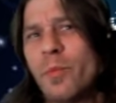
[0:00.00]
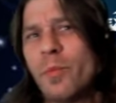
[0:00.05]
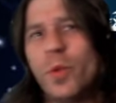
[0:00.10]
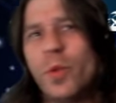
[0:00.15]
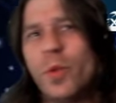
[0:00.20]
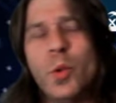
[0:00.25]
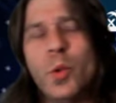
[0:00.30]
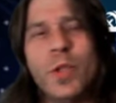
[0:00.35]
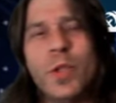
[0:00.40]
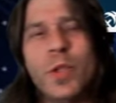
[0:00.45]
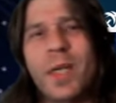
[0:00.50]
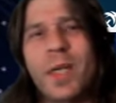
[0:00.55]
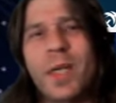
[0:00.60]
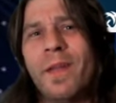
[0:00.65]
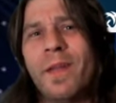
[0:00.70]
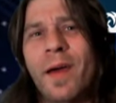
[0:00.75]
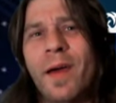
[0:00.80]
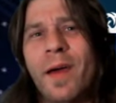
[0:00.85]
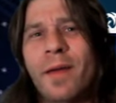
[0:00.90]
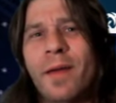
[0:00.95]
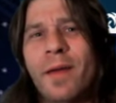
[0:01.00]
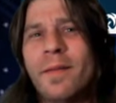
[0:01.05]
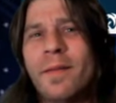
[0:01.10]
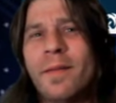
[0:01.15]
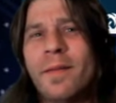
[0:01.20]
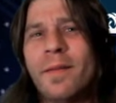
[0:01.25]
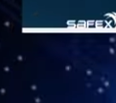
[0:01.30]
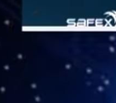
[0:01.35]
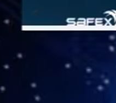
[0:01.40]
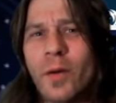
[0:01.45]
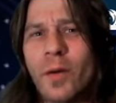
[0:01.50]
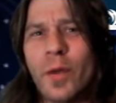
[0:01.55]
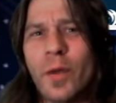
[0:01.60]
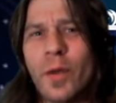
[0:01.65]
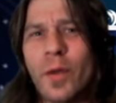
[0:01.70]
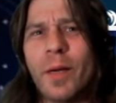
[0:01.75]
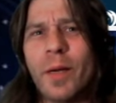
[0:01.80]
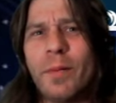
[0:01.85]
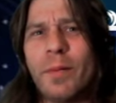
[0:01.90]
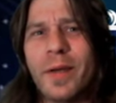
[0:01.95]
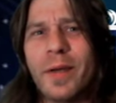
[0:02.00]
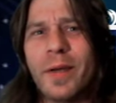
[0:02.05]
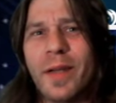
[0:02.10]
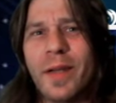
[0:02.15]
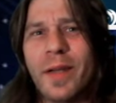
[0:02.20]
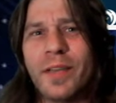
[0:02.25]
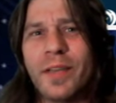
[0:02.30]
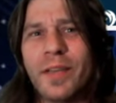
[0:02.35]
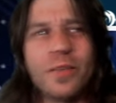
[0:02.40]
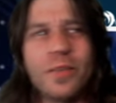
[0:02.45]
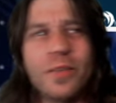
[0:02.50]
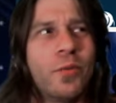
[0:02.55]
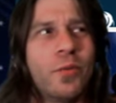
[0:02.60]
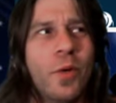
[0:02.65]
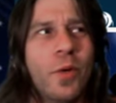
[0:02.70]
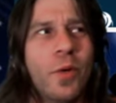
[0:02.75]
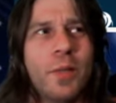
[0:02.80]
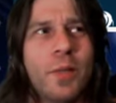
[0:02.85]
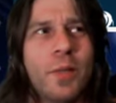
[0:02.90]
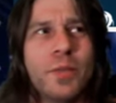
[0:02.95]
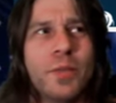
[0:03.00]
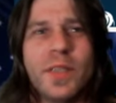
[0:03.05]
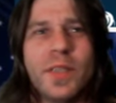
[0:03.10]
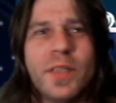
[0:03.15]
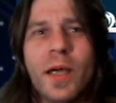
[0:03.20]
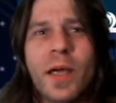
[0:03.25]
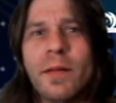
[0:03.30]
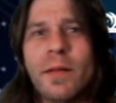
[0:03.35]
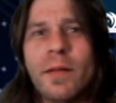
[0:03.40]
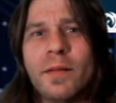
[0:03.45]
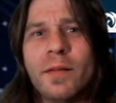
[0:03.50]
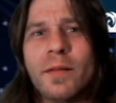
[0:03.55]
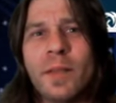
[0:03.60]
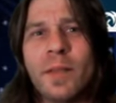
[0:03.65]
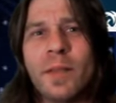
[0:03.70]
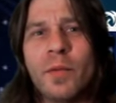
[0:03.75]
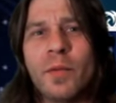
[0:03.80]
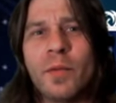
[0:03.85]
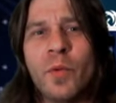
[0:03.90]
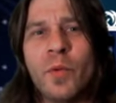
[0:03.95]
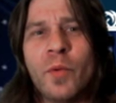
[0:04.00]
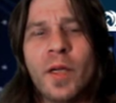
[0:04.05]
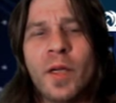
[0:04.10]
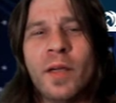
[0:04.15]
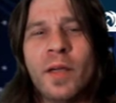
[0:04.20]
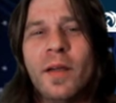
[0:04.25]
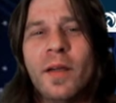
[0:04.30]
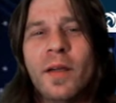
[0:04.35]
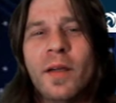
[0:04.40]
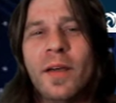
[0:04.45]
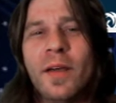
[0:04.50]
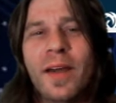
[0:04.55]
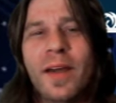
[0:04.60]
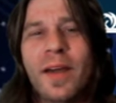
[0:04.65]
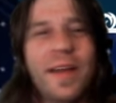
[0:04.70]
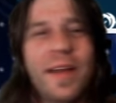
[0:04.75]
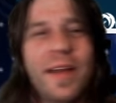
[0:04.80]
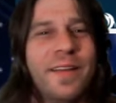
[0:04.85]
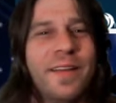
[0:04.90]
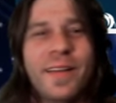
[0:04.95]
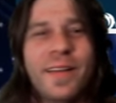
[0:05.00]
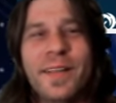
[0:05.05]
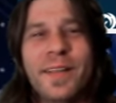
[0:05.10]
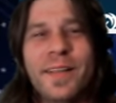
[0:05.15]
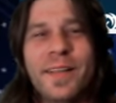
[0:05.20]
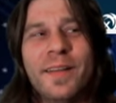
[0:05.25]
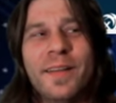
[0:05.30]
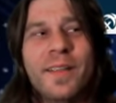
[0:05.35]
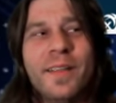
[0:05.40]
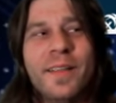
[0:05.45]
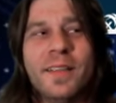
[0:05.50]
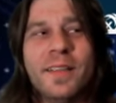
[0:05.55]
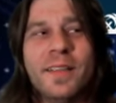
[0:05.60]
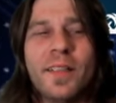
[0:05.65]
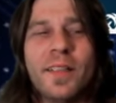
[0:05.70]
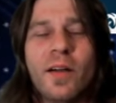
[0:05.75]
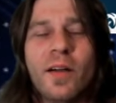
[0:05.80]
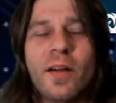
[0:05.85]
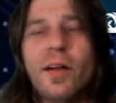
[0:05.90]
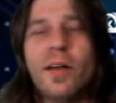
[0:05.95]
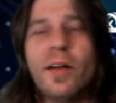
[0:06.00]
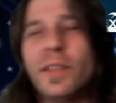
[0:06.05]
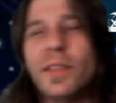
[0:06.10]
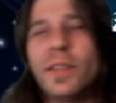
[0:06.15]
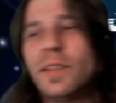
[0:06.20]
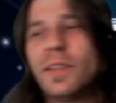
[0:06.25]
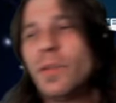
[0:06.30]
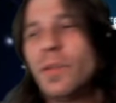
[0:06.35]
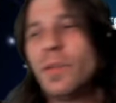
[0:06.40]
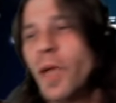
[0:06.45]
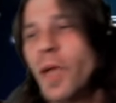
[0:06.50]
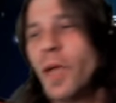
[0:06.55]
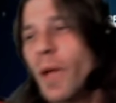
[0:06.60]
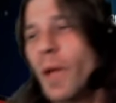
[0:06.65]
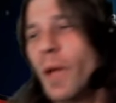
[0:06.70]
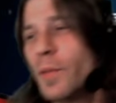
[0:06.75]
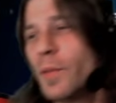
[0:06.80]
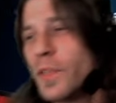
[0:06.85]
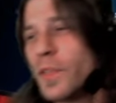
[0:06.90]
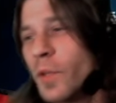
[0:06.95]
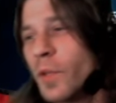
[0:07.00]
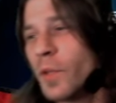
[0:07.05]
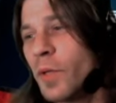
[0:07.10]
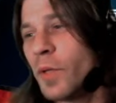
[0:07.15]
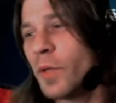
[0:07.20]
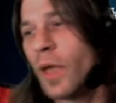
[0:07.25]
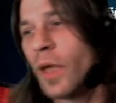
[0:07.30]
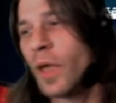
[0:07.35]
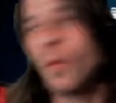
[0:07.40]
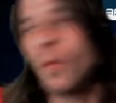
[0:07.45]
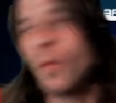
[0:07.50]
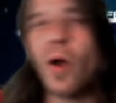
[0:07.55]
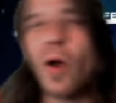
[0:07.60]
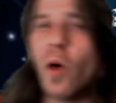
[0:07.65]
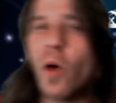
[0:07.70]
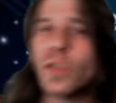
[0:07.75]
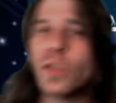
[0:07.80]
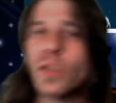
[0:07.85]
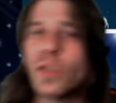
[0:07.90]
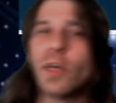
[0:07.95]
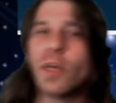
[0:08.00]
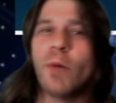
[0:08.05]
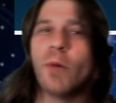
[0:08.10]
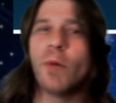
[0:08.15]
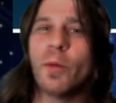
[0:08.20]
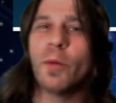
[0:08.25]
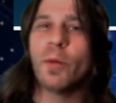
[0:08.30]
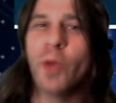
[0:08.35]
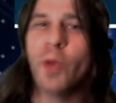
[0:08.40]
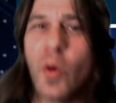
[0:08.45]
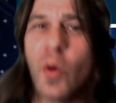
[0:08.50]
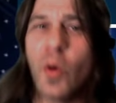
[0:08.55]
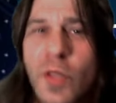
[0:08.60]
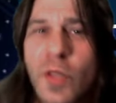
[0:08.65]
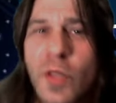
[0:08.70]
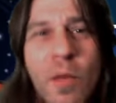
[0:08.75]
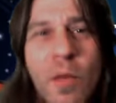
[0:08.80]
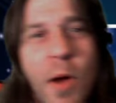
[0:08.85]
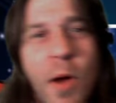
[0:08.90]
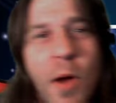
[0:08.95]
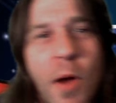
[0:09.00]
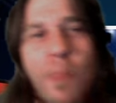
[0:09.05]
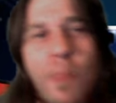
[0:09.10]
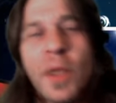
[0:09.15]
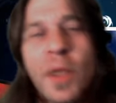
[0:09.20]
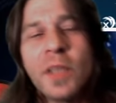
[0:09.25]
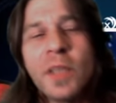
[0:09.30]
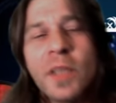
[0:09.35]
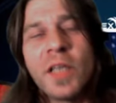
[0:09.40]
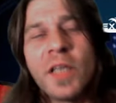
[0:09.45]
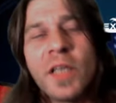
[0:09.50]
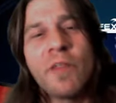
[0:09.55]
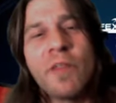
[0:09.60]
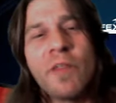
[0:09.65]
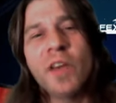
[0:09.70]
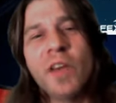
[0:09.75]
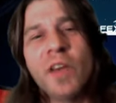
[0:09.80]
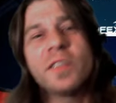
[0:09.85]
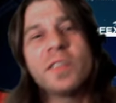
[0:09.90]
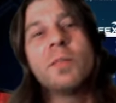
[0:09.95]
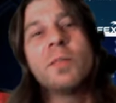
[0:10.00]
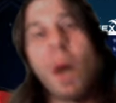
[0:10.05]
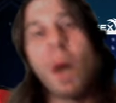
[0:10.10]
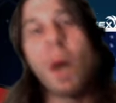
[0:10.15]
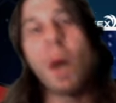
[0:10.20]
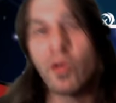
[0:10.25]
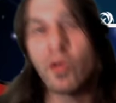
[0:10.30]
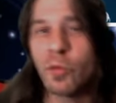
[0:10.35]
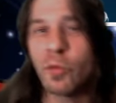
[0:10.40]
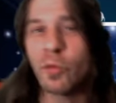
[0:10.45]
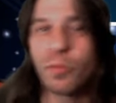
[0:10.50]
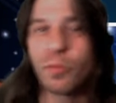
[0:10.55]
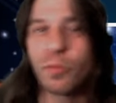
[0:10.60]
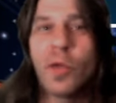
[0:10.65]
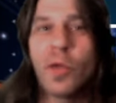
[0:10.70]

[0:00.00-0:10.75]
losing in that to going up like an extra 20% or something, winning. And I think it's like, oh, let's see what happens, you know. But yeah, we always come up. We always come up. Safex is about to,